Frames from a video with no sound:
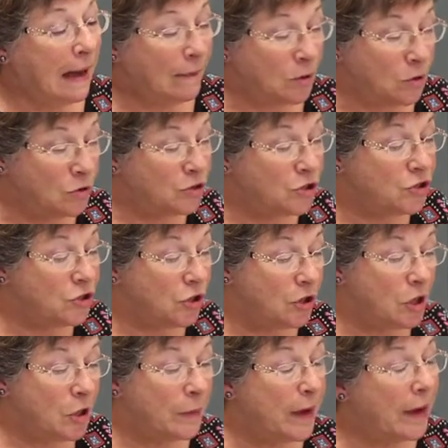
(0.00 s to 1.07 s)
I'm going to
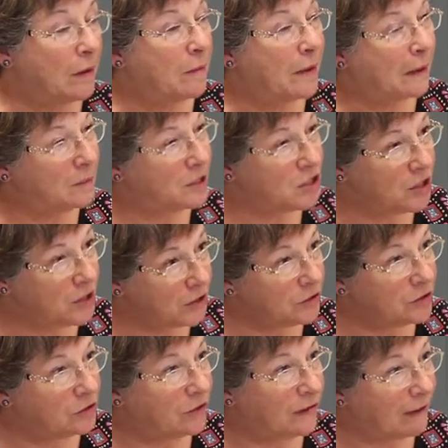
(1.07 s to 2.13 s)
talk about my
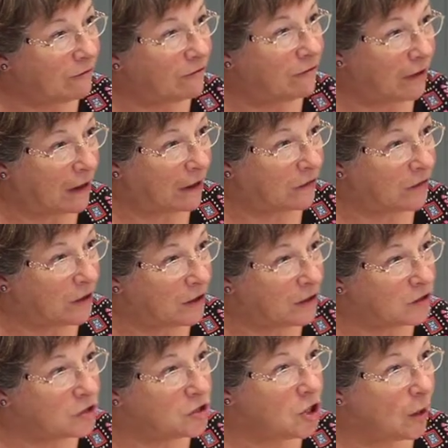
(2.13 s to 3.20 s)
maternal grandfather,
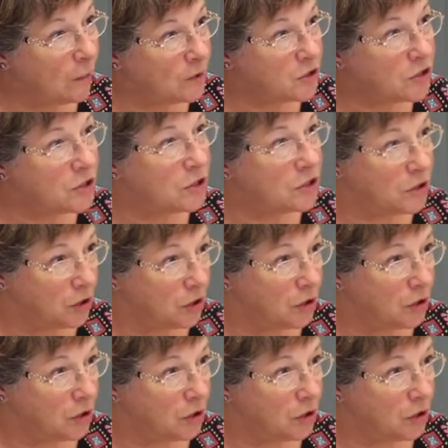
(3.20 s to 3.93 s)
Thomas